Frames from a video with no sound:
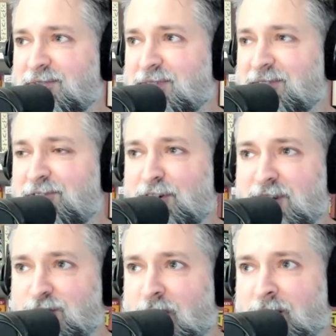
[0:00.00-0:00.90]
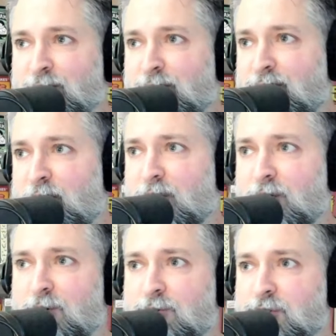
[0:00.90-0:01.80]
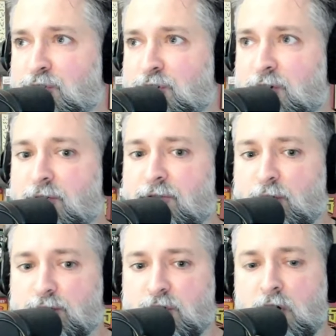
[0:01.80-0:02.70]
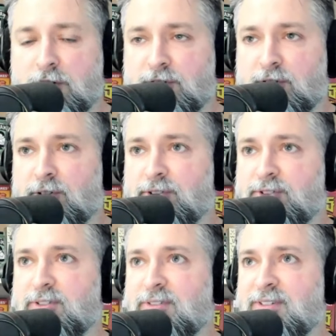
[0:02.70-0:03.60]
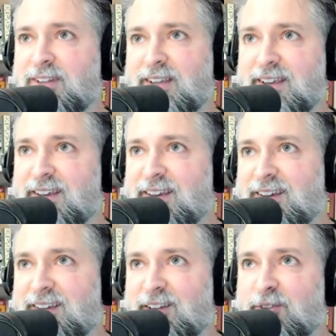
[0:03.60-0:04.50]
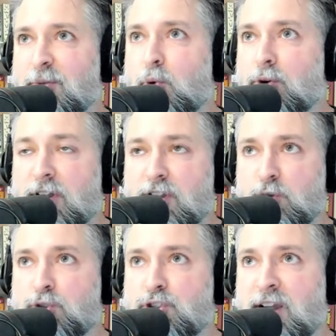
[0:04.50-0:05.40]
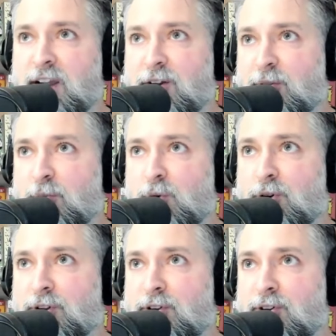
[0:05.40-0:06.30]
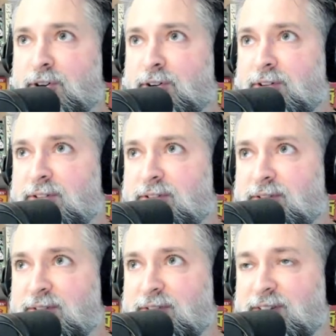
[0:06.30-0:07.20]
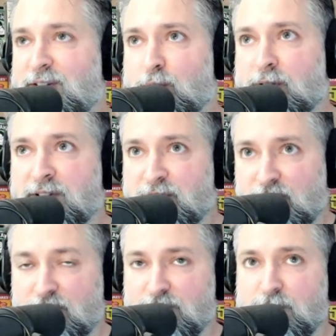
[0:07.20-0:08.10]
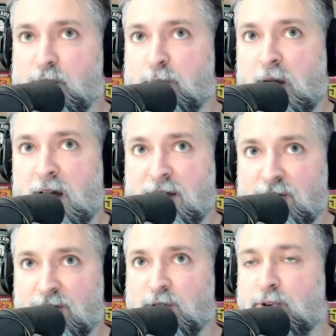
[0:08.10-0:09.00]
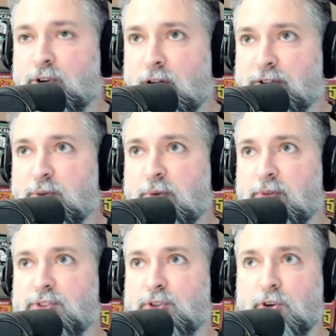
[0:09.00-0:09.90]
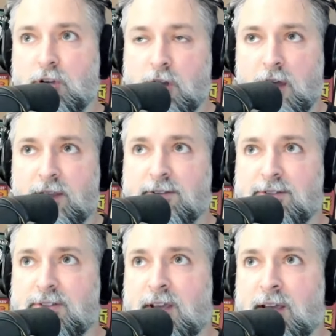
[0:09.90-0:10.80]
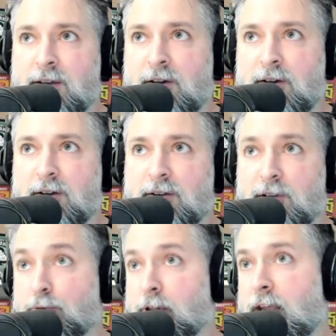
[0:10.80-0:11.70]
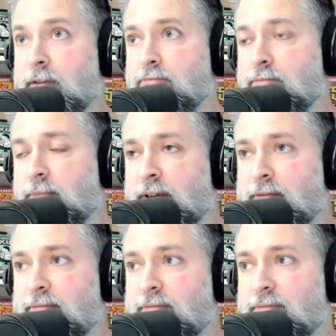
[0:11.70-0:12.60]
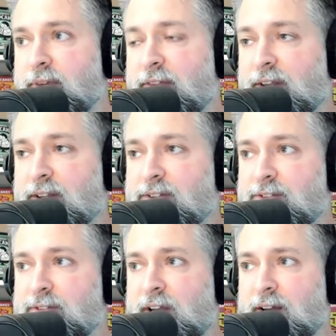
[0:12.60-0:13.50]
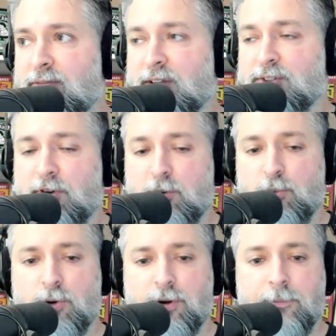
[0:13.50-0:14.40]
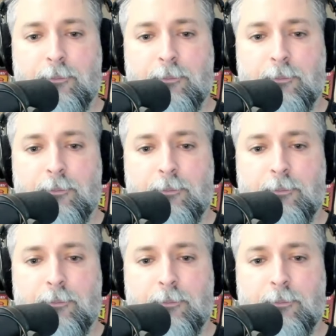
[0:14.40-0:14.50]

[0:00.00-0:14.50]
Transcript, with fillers: funny childhood photos and share your first concerts. And, you know, the more that you share, the more your listeners or your buyers, or your customers, your clients can relate. And I think it's, yeah, I think it's very important.